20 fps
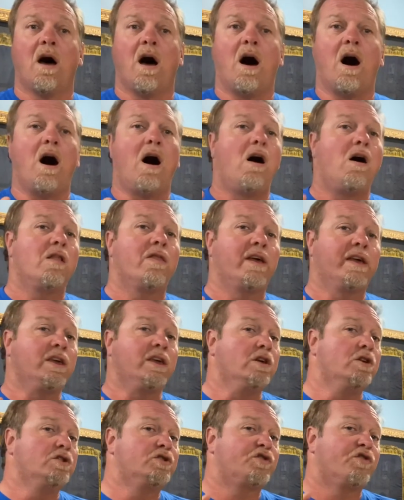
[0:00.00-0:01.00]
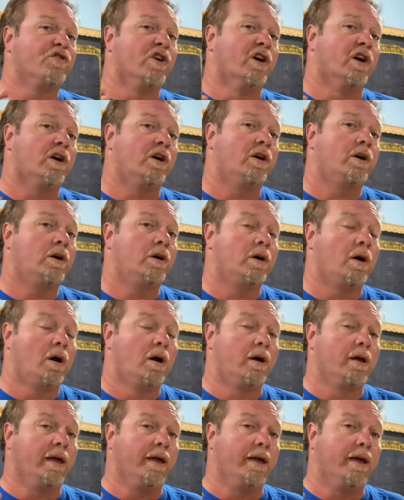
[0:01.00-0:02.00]
all they used for
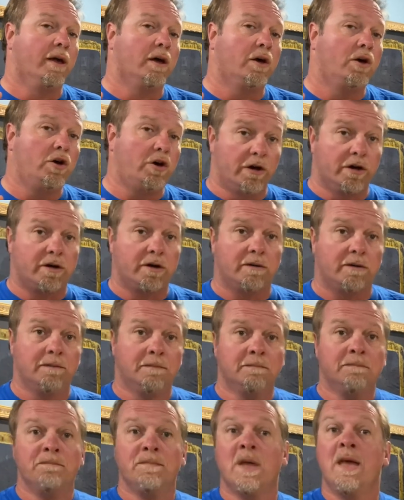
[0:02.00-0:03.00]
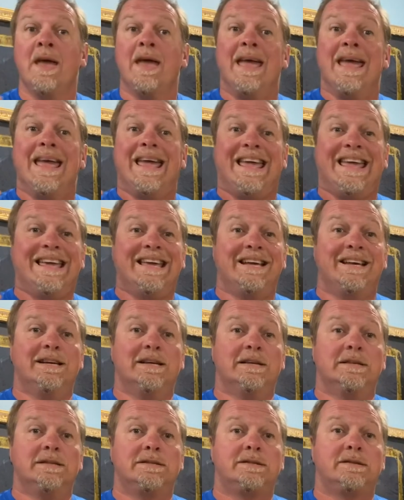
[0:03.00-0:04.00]
a hook
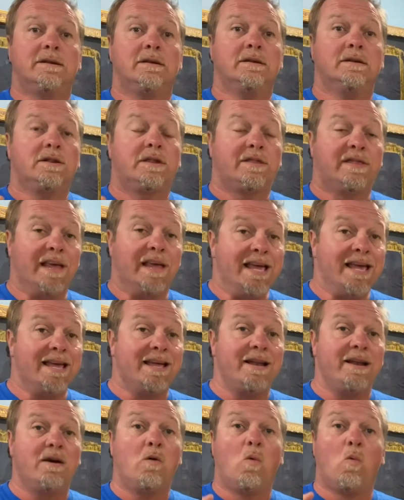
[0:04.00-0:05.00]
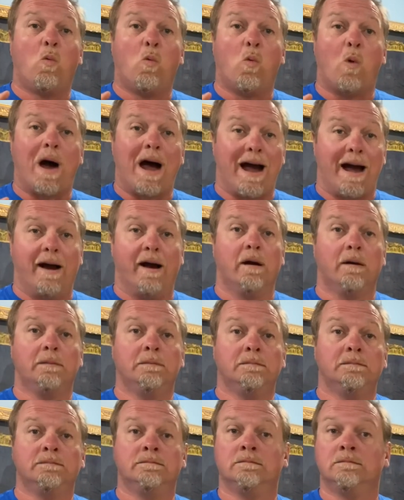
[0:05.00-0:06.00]
is thin wire,
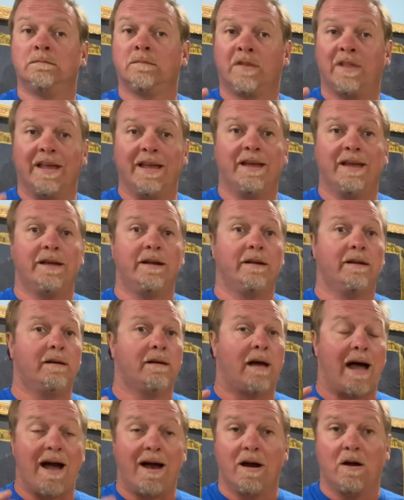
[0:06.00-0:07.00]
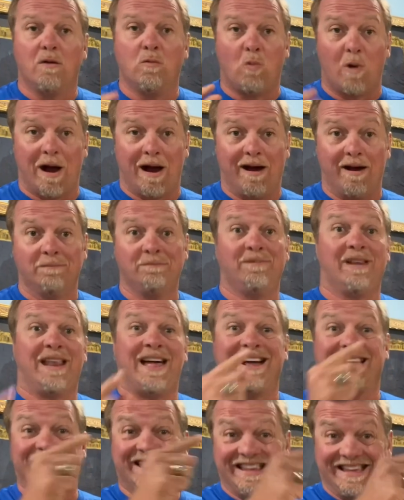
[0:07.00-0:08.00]
thin iron wire
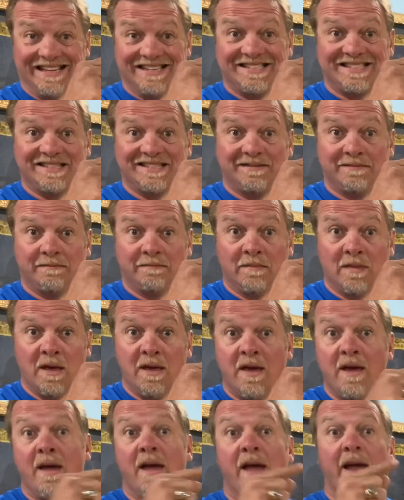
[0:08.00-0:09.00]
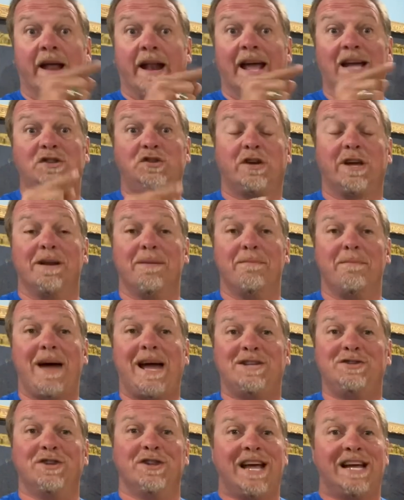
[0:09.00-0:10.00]
like this. And as you can
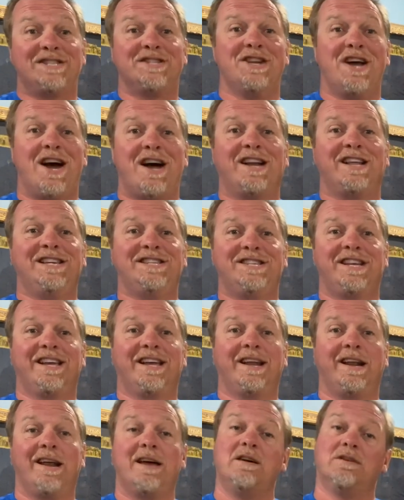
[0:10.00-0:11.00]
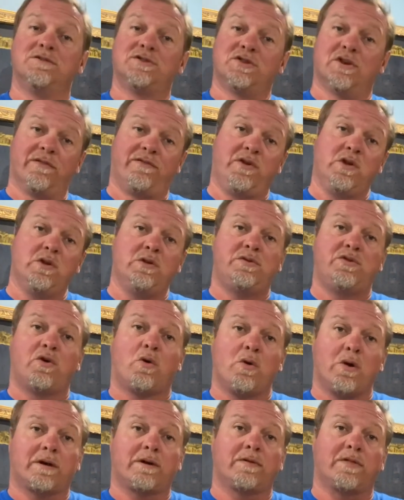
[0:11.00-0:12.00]
imagine, that's not easy to get on. So if you
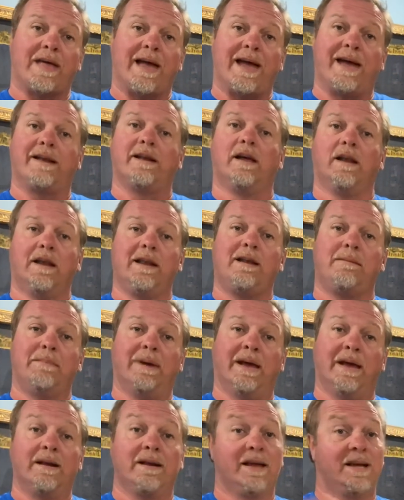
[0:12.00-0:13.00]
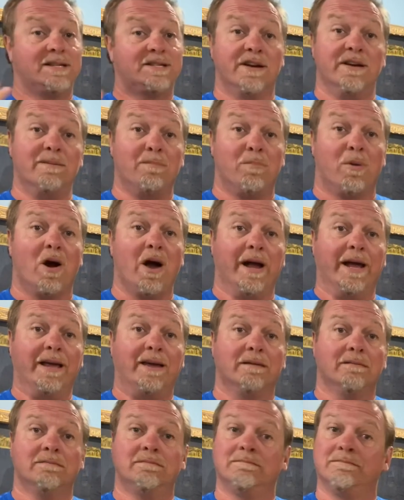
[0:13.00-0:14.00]
torque that a little bit, it's gonna
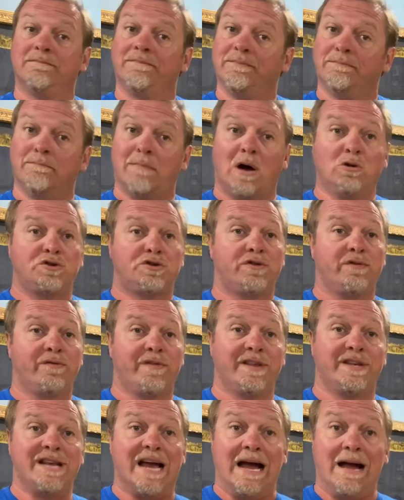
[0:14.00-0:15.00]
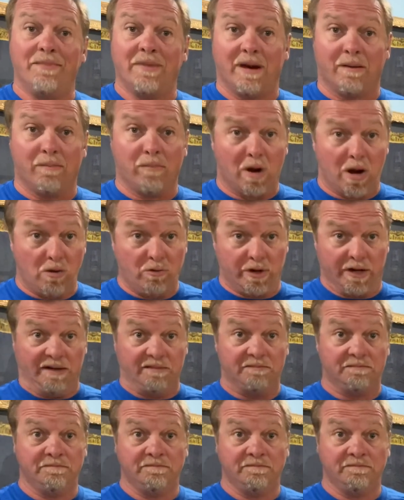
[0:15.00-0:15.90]
break. Most of the time they're broken.